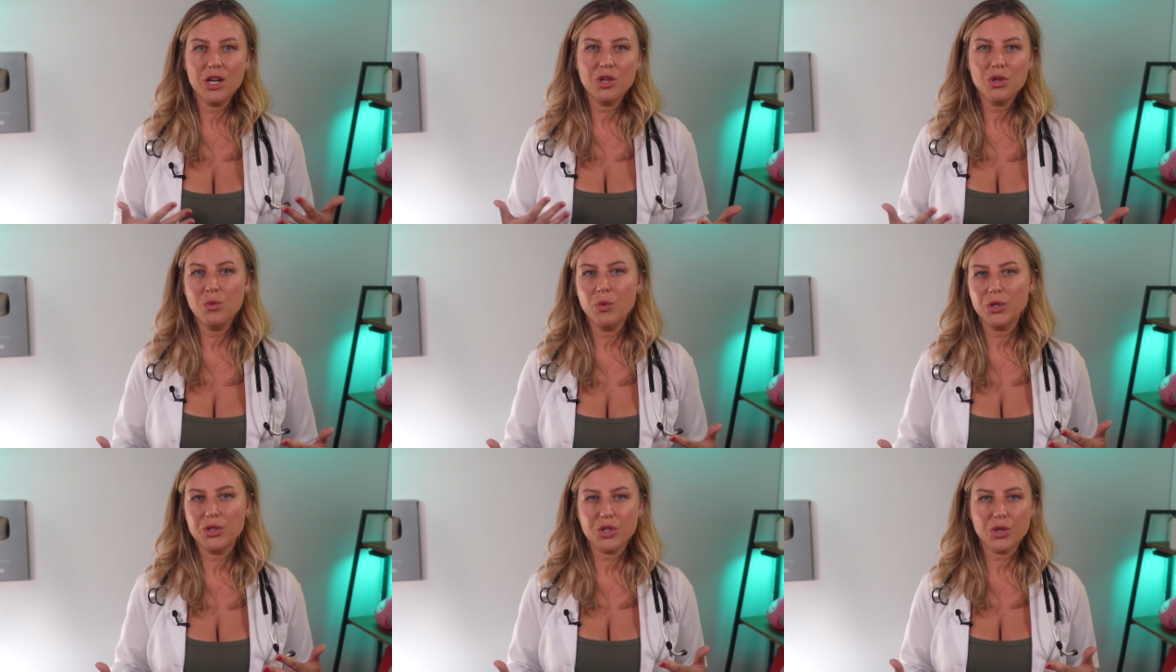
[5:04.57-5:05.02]
I don't
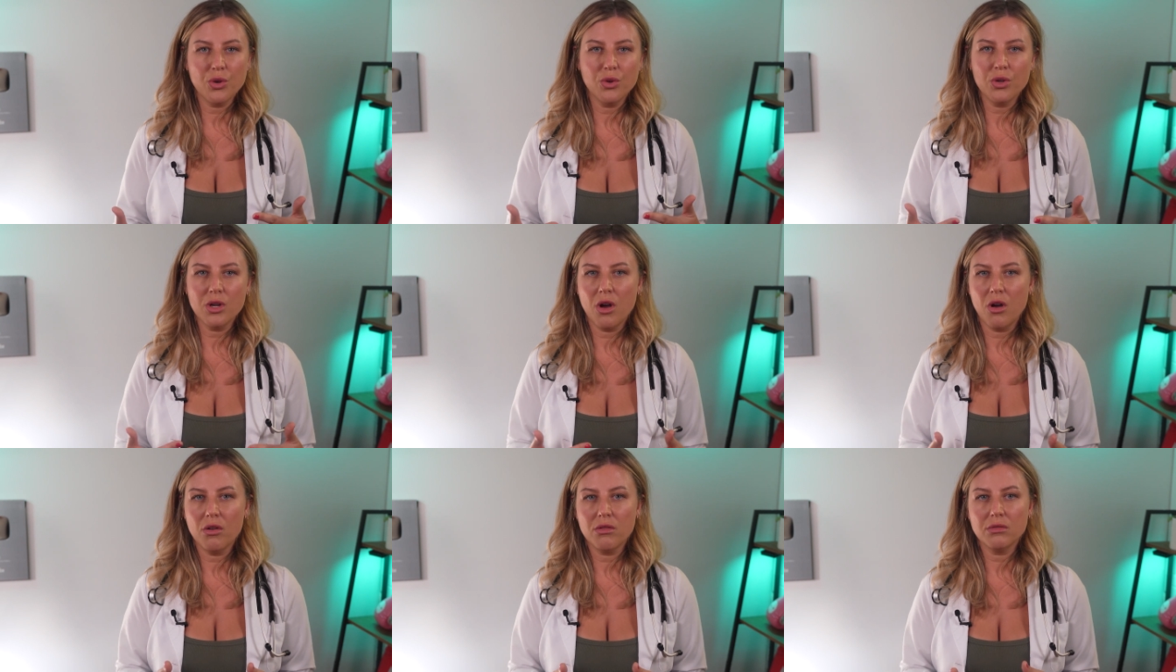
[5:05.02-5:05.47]
know what's
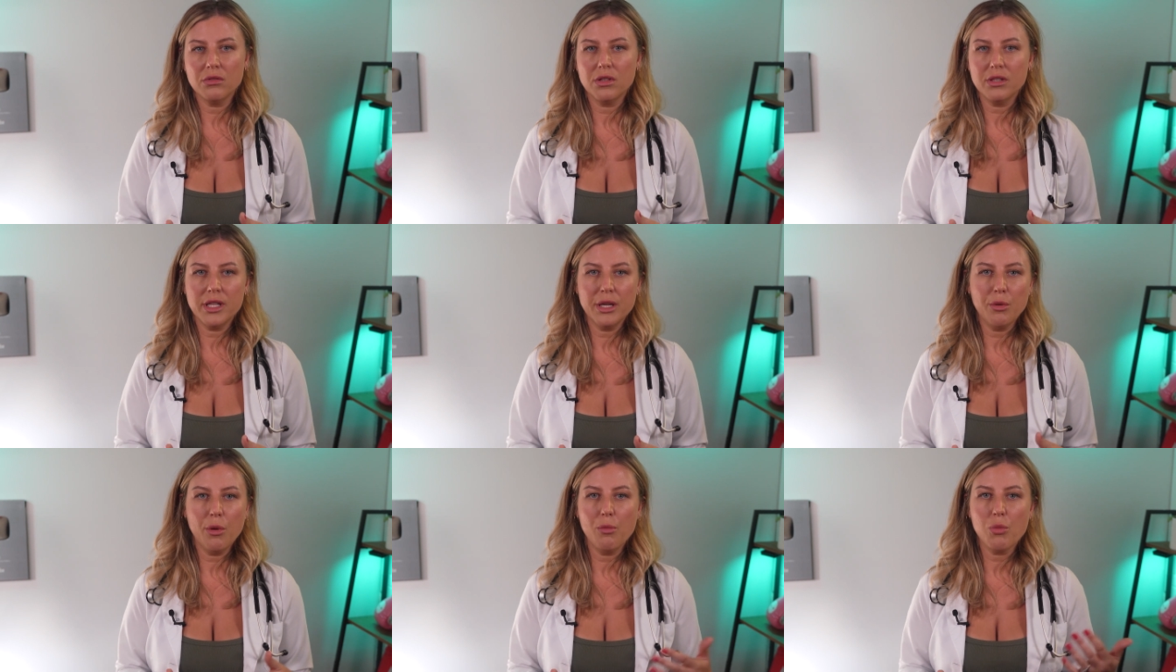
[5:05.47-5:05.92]
going on,
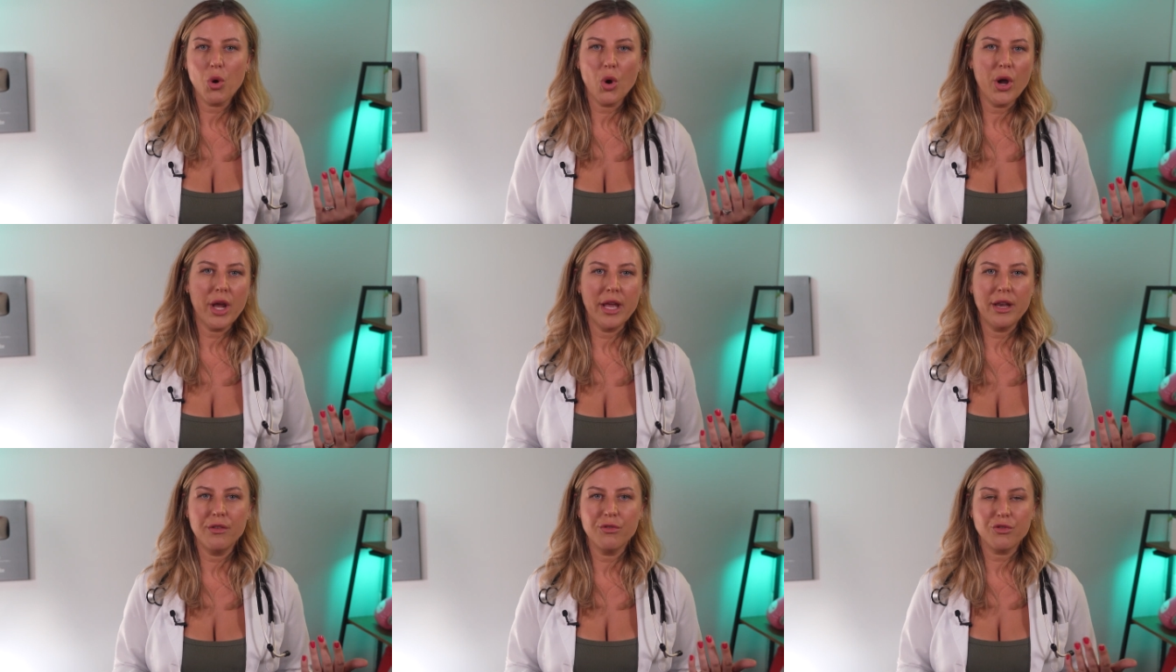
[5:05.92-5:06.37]
they were
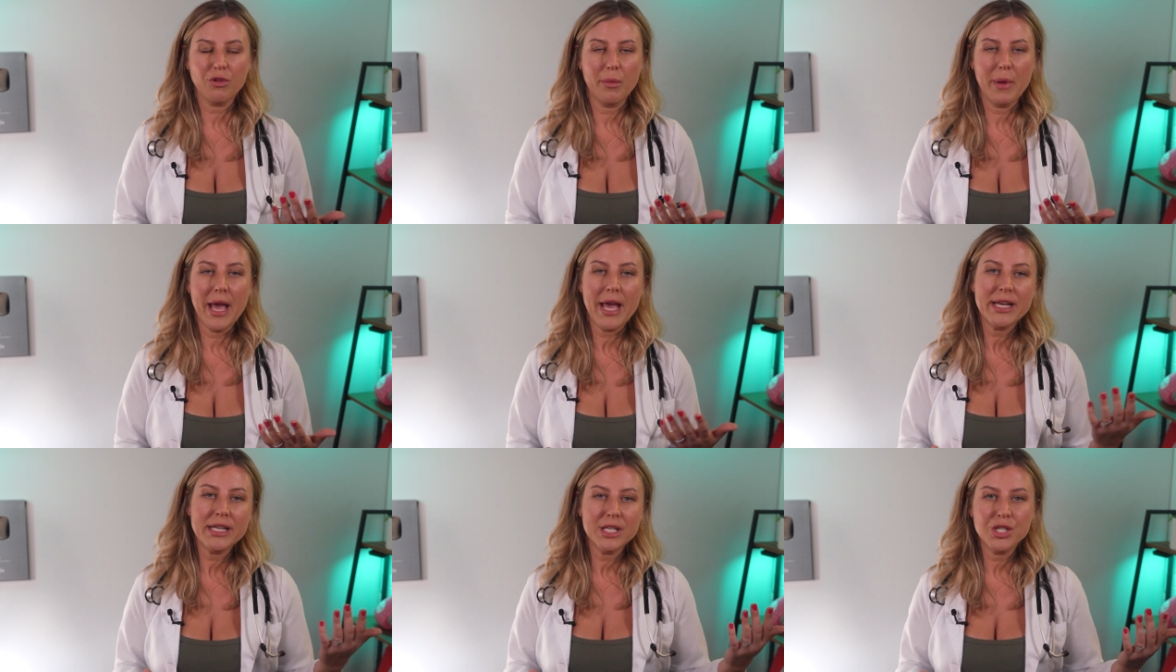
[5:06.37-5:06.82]
brought in from
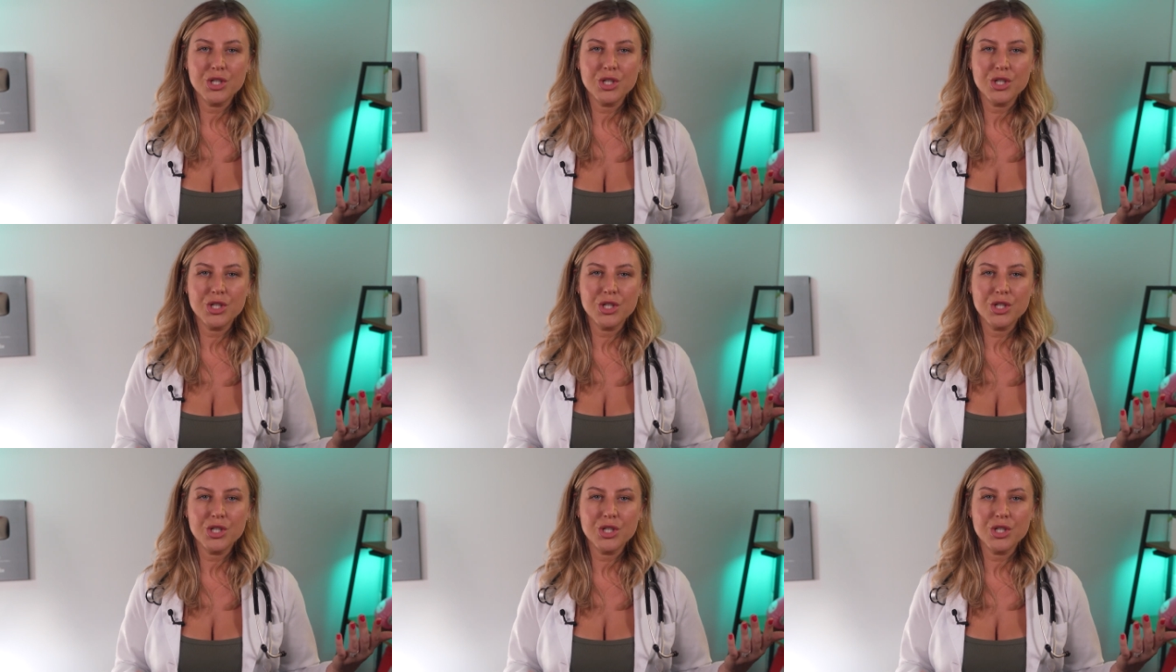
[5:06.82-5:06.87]
a head